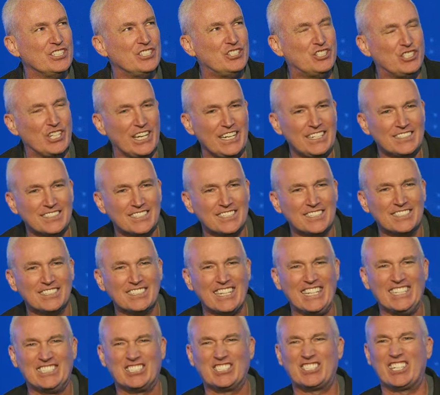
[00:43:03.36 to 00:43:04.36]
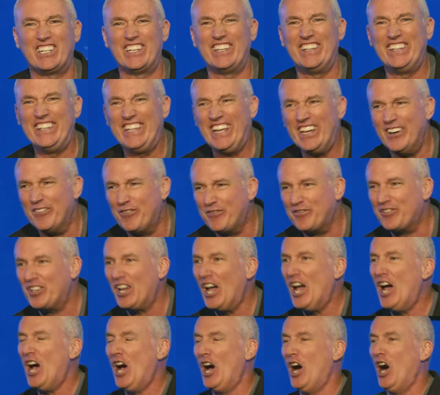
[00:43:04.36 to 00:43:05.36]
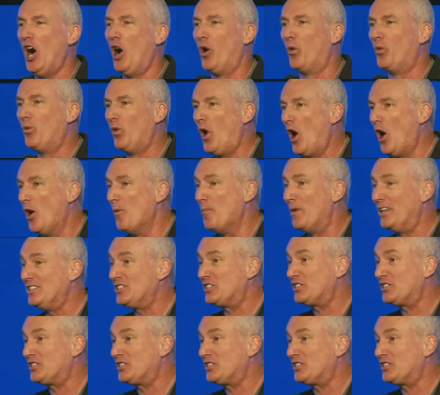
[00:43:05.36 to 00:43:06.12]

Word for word: Jesus is to lift a Roman